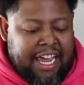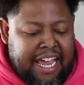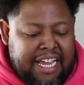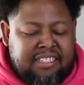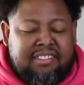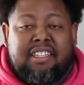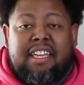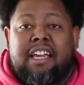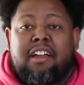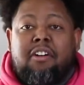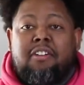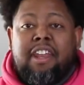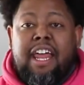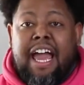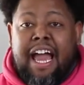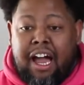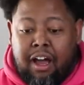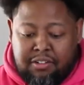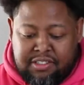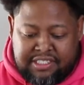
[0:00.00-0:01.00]
last thing on the
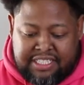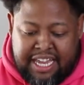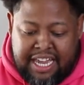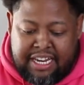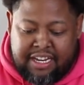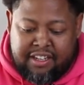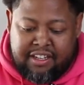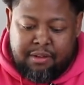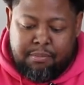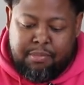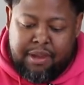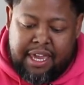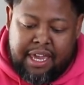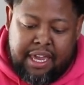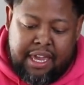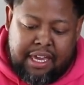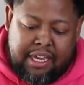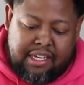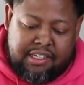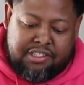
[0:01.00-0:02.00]
outside of the
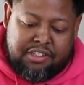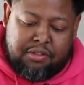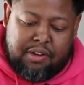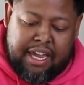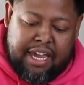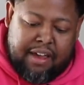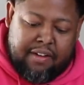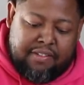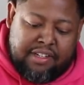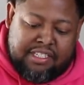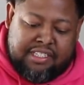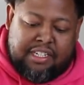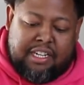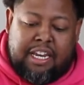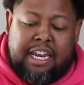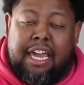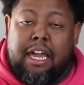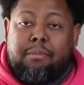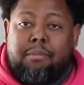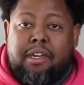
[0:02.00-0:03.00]
bag is you have this
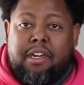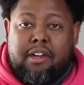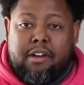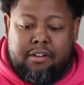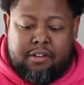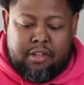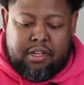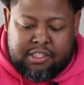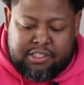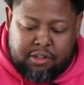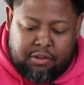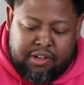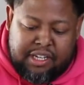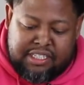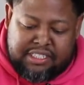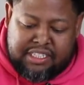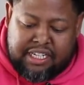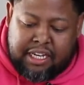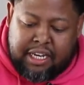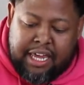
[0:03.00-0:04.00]
clamp here. So
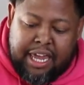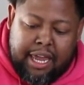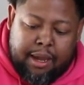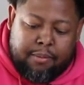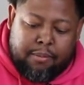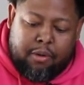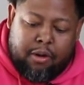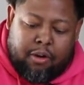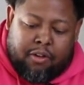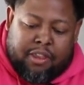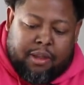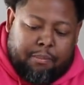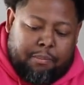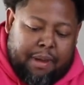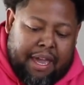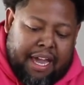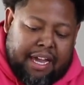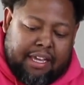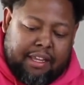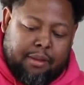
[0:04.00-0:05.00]
this clamp on the
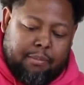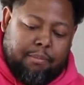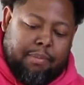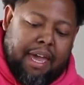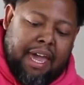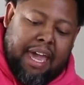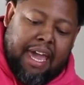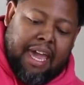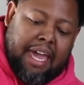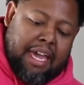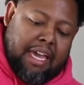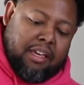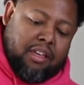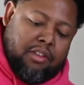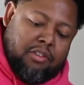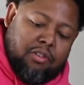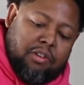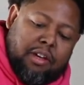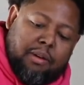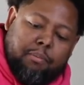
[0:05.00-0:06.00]
back of the bag,
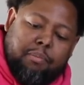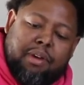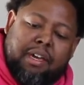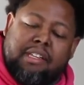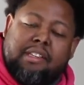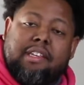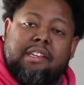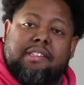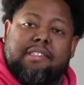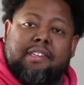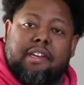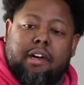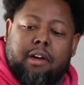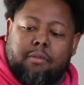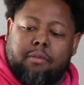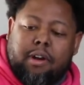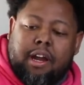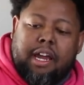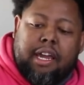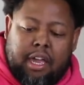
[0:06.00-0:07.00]
you can pick this
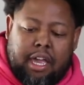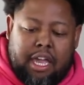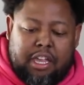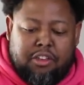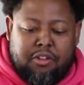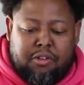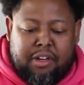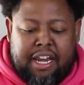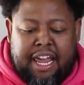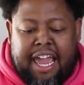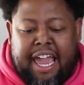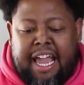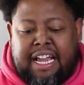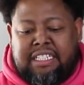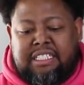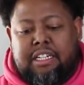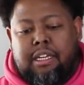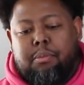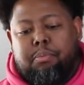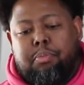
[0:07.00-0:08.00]
up, right? And you can
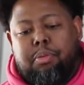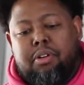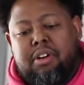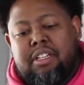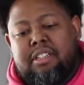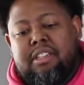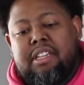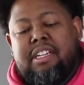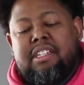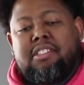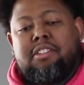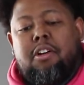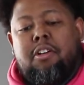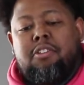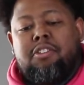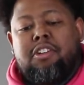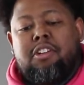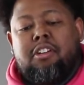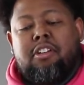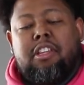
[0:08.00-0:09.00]
actually put this
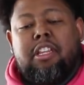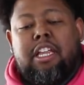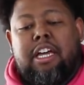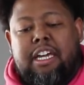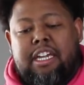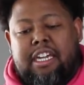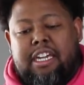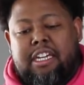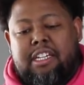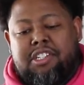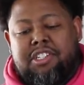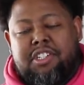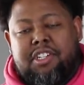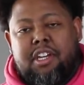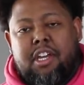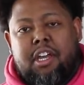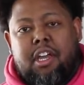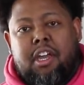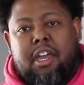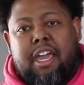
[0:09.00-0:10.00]
on your luggage
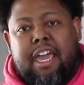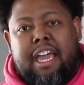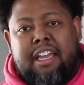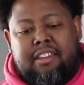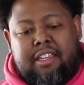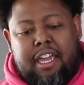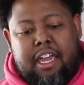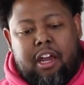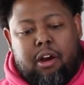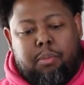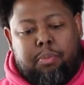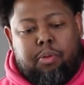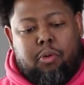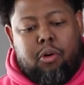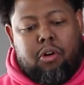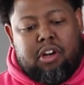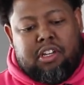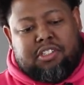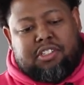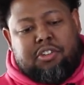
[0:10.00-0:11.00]
at the
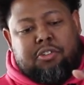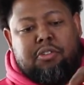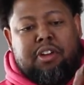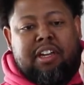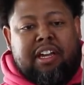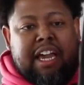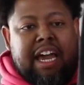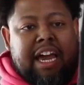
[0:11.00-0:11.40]
airport. So you can